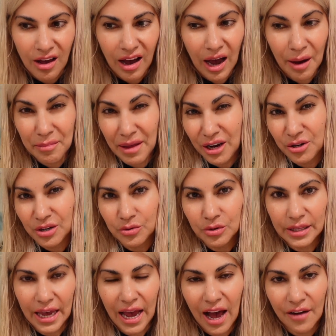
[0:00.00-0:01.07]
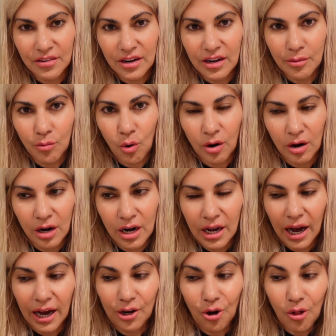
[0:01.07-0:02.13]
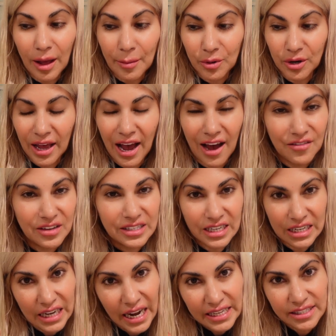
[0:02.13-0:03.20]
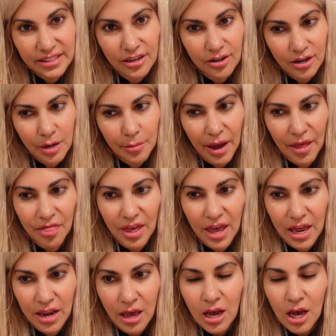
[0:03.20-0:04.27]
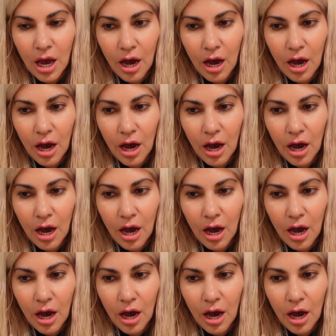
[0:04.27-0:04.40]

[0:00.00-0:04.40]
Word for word: I'm not going to really have it anymore and all I'm going to have is the night serum and then